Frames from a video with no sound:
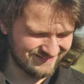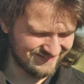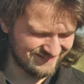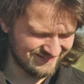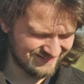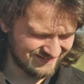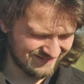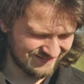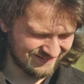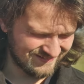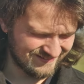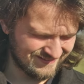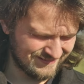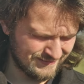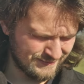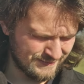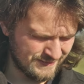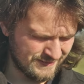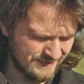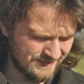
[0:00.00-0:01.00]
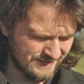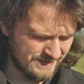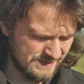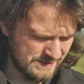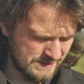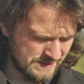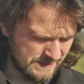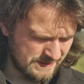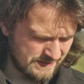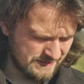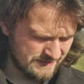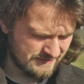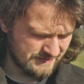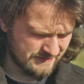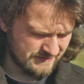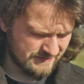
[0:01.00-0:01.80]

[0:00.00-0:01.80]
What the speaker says: Nobody speaks.